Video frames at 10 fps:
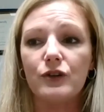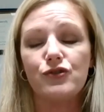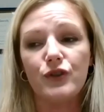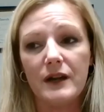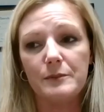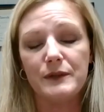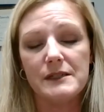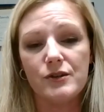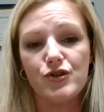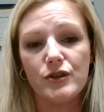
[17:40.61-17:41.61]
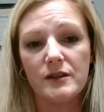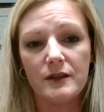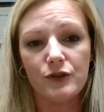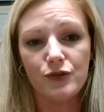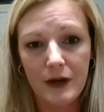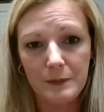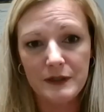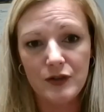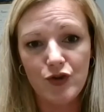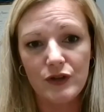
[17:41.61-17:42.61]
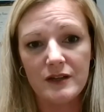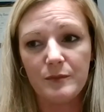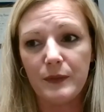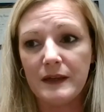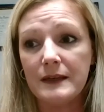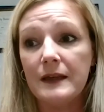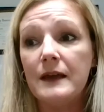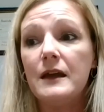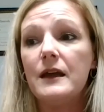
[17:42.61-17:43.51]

a trade petition and the trade petition has been